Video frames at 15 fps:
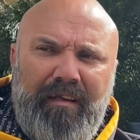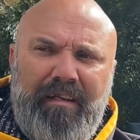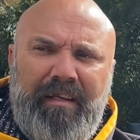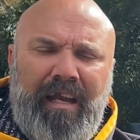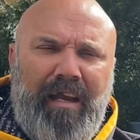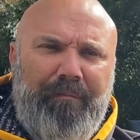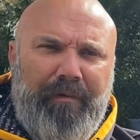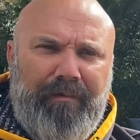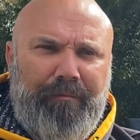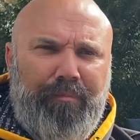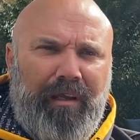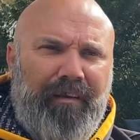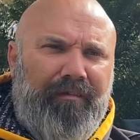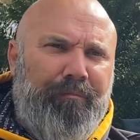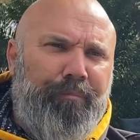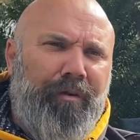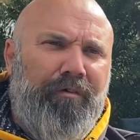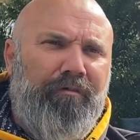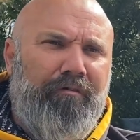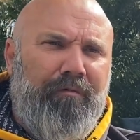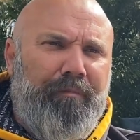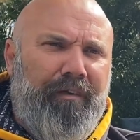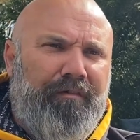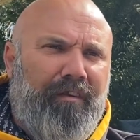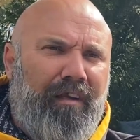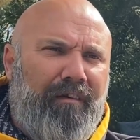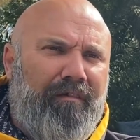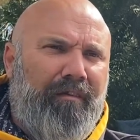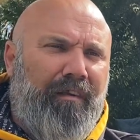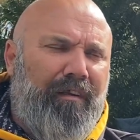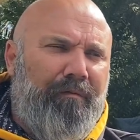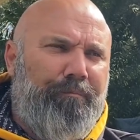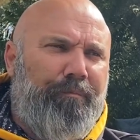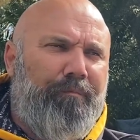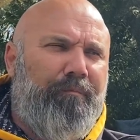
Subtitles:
come as a place of pilgrimage to actually